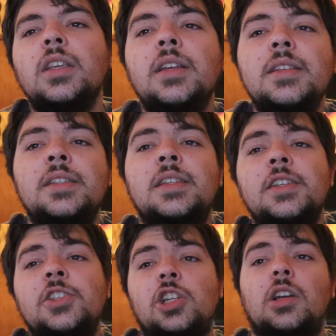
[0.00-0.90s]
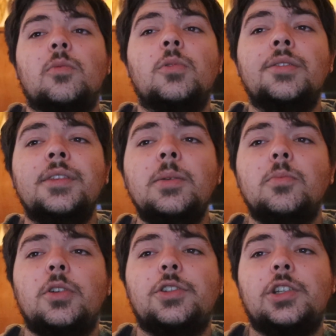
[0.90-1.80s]
is disjunct, with leap
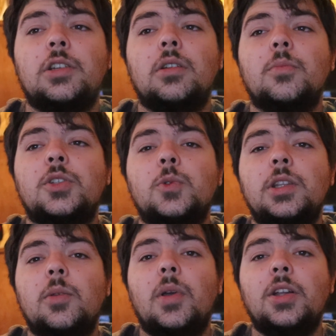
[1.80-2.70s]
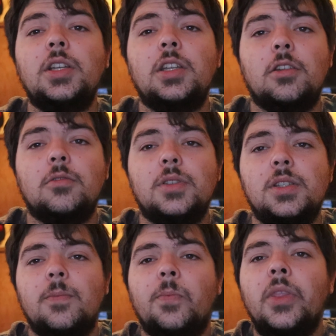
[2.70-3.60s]
motion between the melody
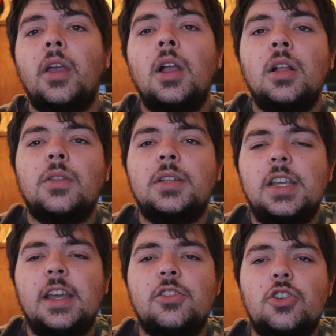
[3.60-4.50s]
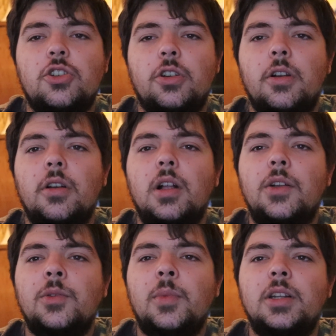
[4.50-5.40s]
notes. The texture
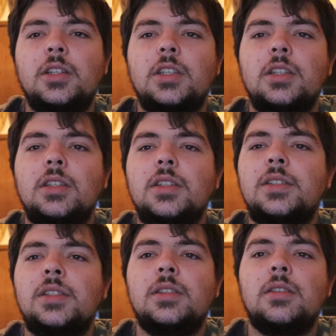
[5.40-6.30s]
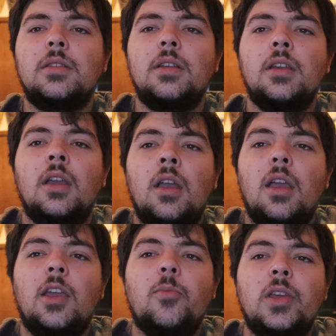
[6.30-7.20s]
of the melody is
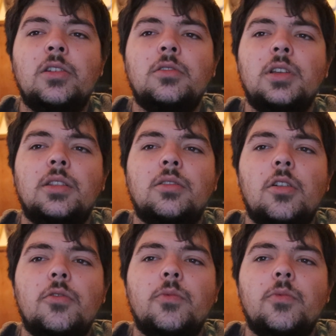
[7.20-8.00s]
a middle and low